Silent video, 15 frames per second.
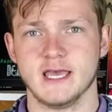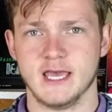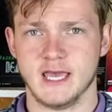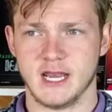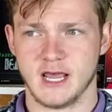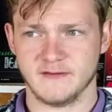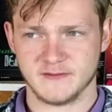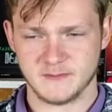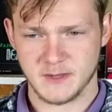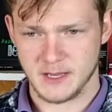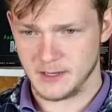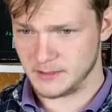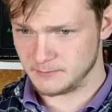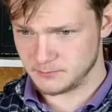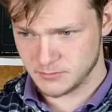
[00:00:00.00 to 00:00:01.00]
And I've
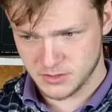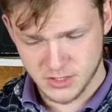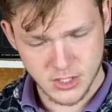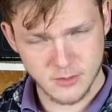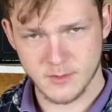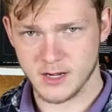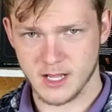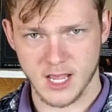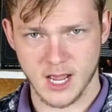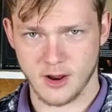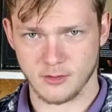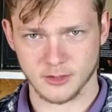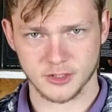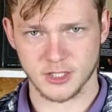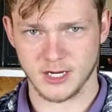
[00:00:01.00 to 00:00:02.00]
spent too many
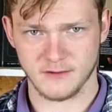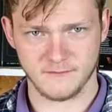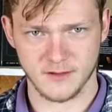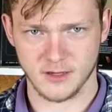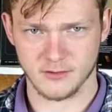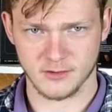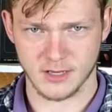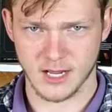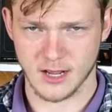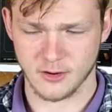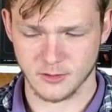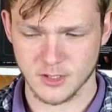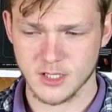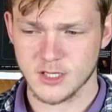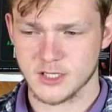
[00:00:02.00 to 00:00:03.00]
hours trying to figure that
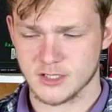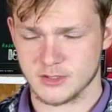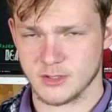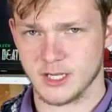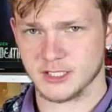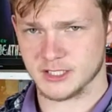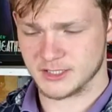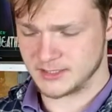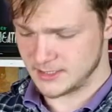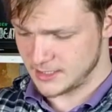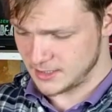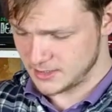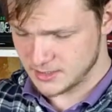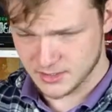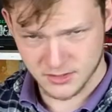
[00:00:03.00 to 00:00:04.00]
out. So I just
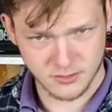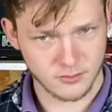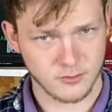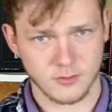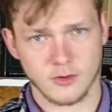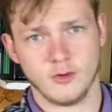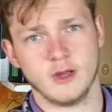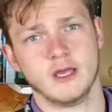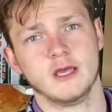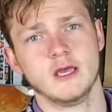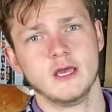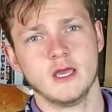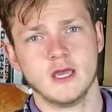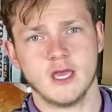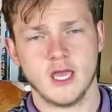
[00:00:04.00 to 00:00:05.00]
said, screw it.
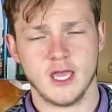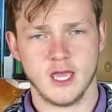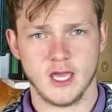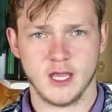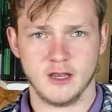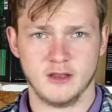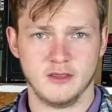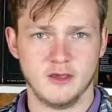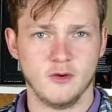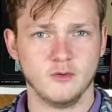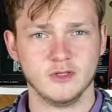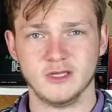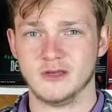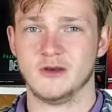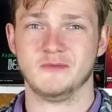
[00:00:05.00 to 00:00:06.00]
and
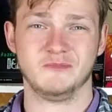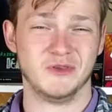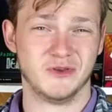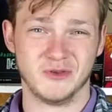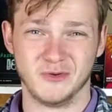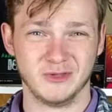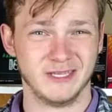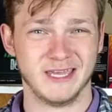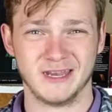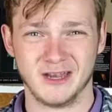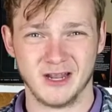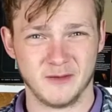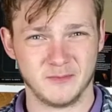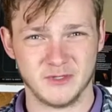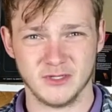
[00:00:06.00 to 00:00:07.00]
you can only get it
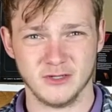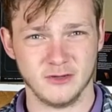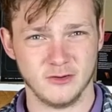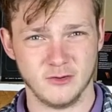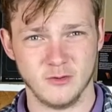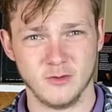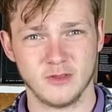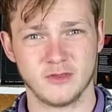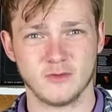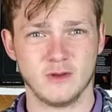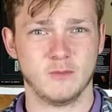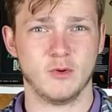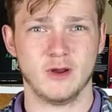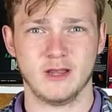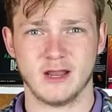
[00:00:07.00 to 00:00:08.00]
up to
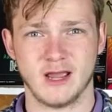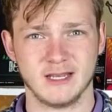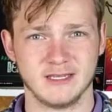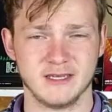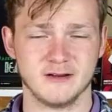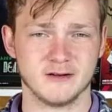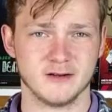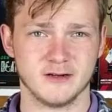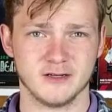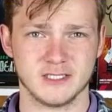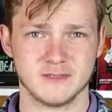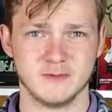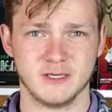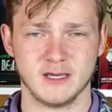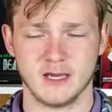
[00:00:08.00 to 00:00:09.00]
3.9
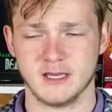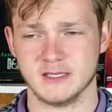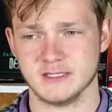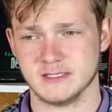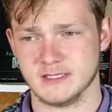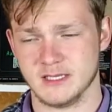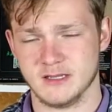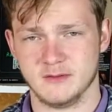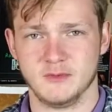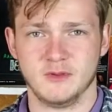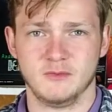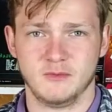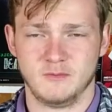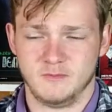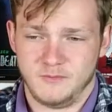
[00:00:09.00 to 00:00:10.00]
gigahertz because it
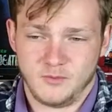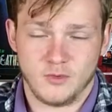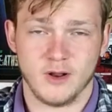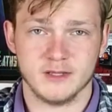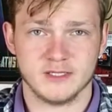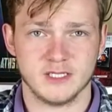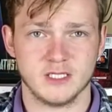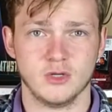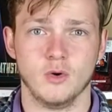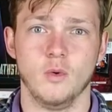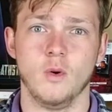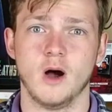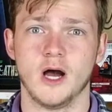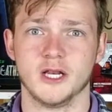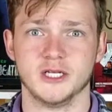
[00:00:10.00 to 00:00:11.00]
runs into a
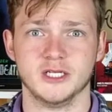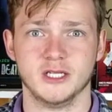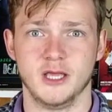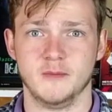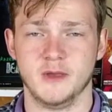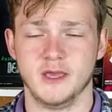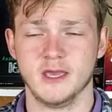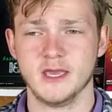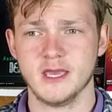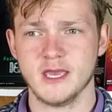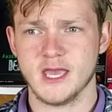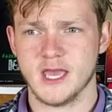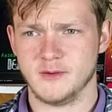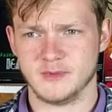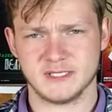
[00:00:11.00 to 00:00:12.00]
wattage limit.
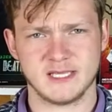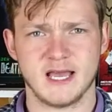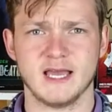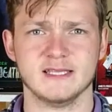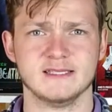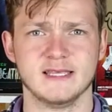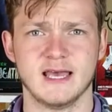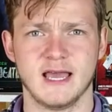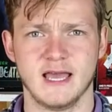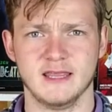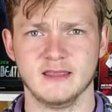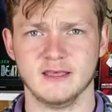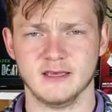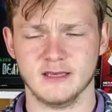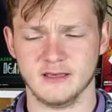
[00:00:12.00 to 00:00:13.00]
And besides that,
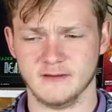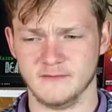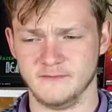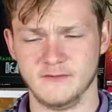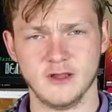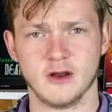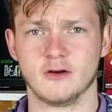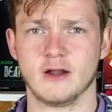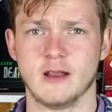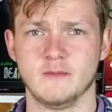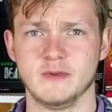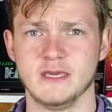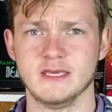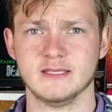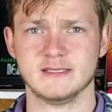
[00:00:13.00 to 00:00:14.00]
the VRM
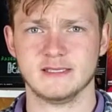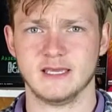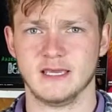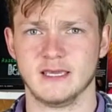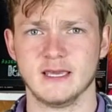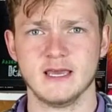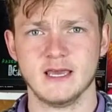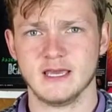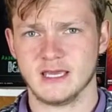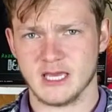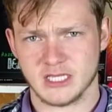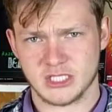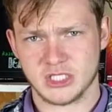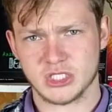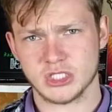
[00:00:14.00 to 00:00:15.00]
heatsink
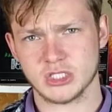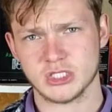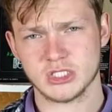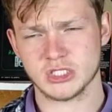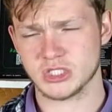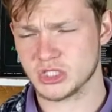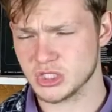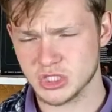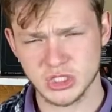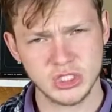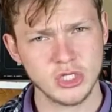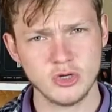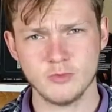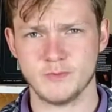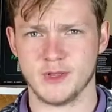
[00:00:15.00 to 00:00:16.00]
gets
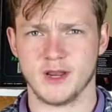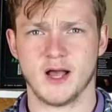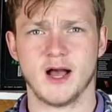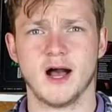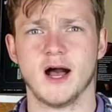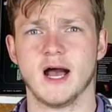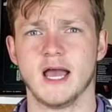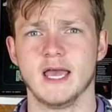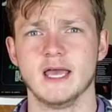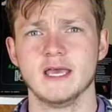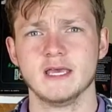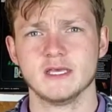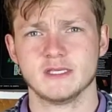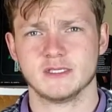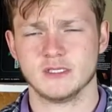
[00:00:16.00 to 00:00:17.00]
stupid hot.
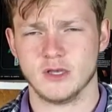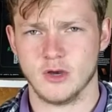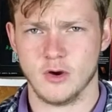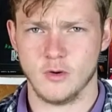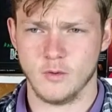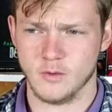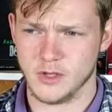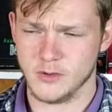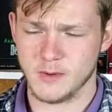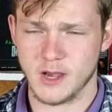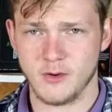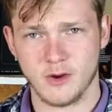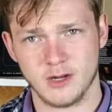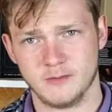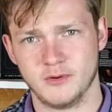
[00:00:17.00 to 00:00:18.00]
So you might
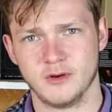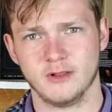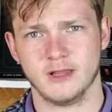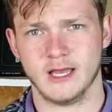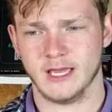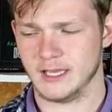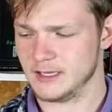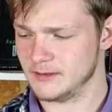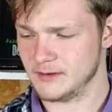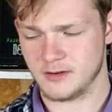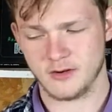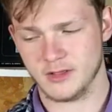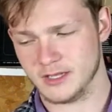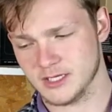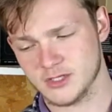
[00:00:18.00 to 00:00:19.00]
want to put like, I don't
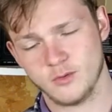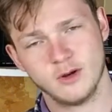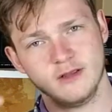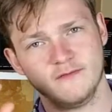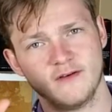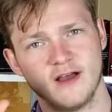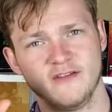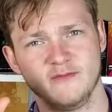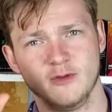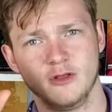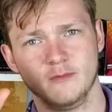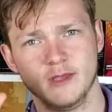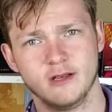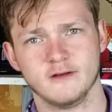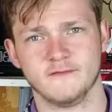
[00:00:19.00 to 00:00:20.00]
know, like a 25
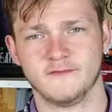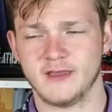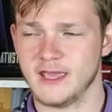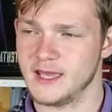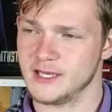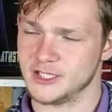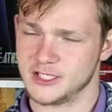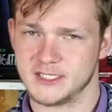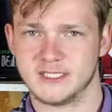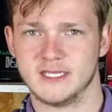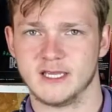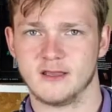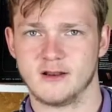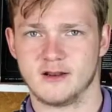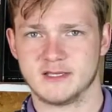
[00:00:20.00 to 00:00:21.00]
millimeter fan, just
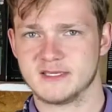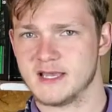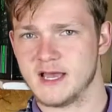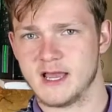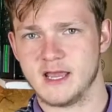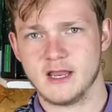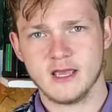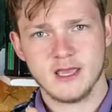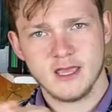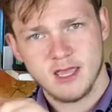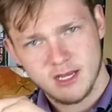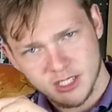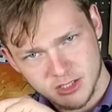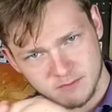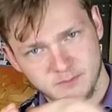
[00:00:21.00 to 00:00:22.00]
stick it on the side
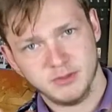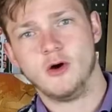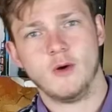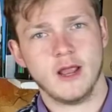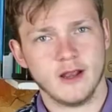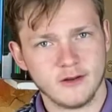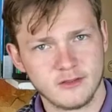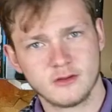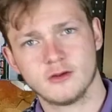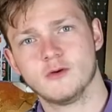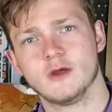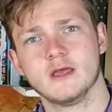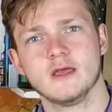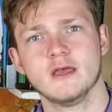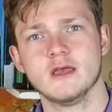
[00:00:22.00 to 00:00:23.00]
and just blow air
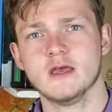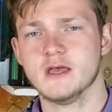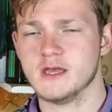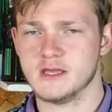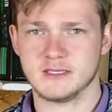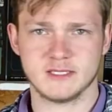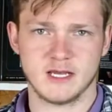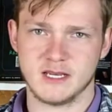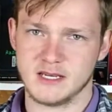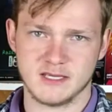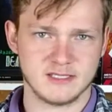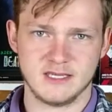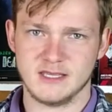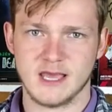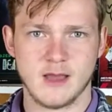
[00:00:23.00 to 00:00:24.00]
through it. It
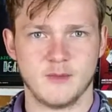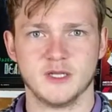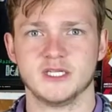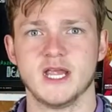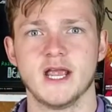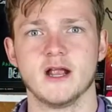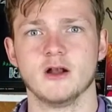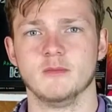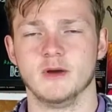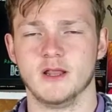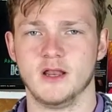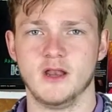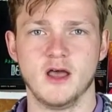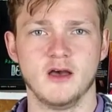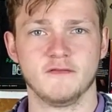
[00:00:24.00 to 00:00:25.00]
doesn't need that much air,
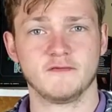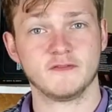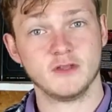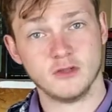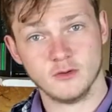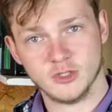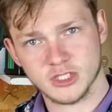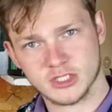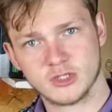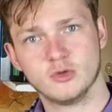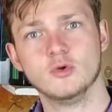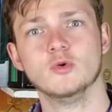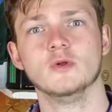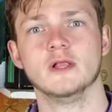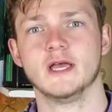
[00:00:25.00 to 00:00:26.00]
but enough to just
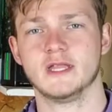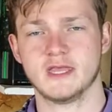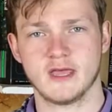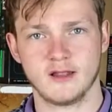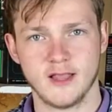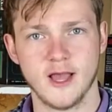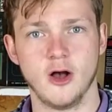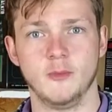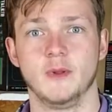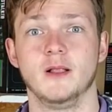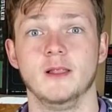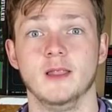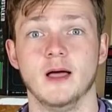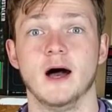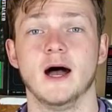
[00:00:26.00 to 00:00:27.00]
cool it, and that'll help
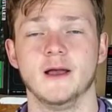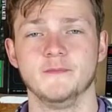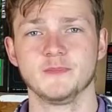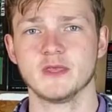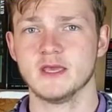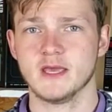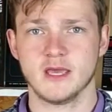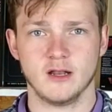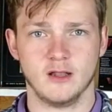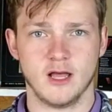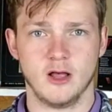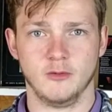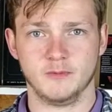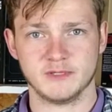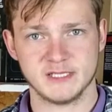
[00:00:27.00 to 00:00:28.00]
a lot. It'll
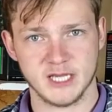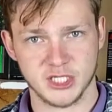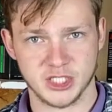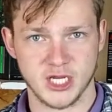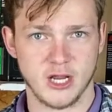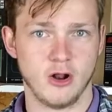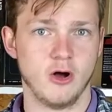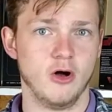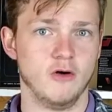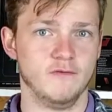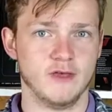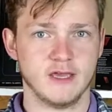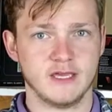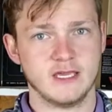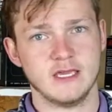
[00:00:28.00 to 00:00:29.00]
help satiate all
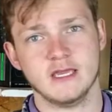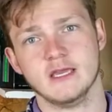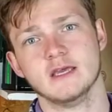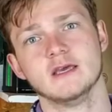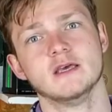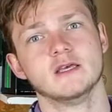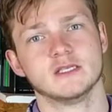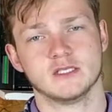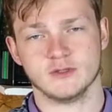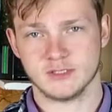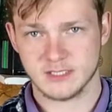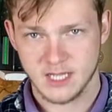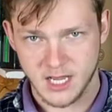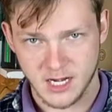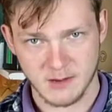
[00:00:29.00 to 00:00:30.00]
of that heat, so
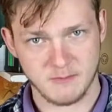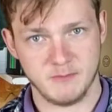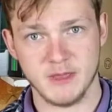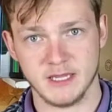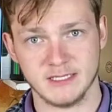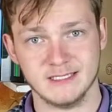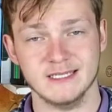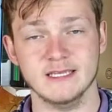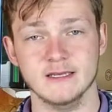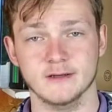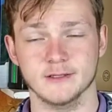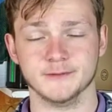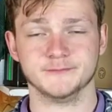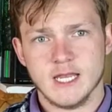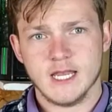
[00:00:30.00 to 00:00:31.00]
it's not a big
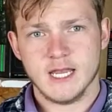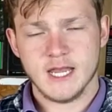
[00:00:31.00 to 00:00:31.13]
deal.